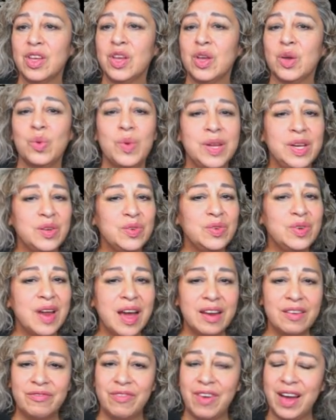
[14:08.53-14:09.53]
We do
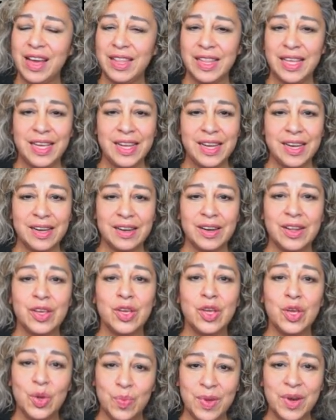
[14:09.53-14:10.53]
not violate
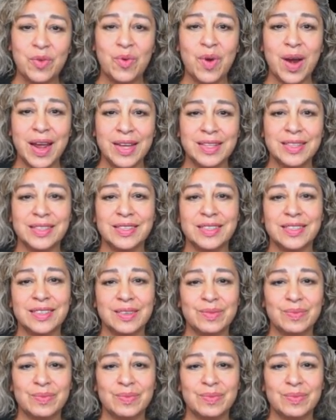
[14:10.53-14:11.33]
human rights.